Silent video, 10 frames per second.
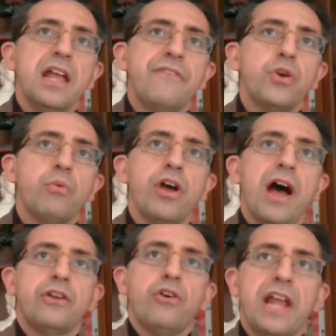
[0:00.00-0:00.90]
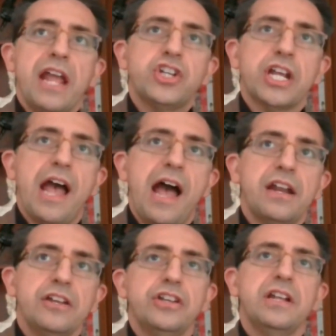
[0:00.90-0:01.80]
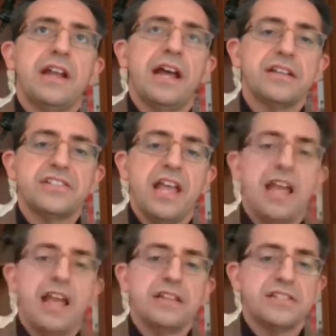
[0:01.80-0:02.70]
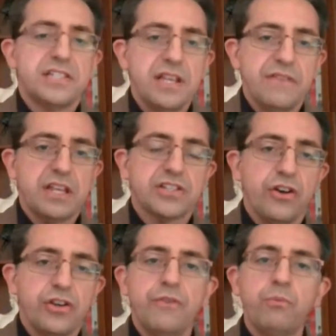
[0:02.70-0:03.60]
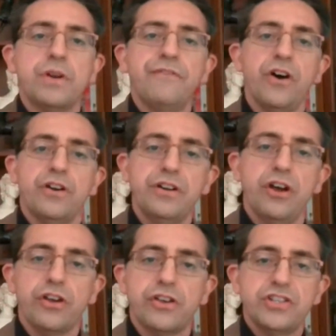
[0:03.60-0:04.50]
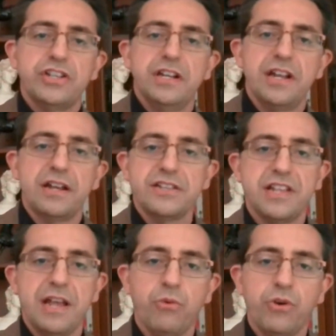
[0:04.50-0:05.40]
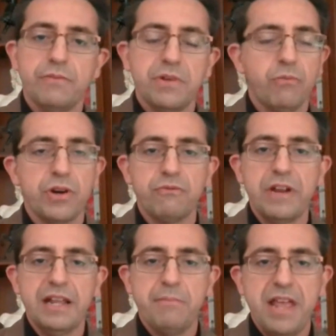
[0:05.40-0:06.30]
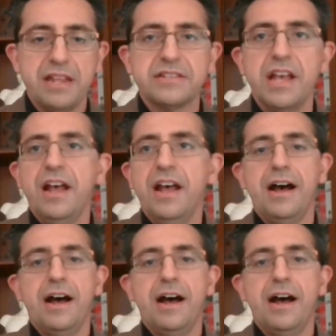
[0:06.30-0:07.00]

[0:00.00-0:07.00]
if you were not educated, you didn't understand civics, so you would have voted no because you didn't understand what it really meant.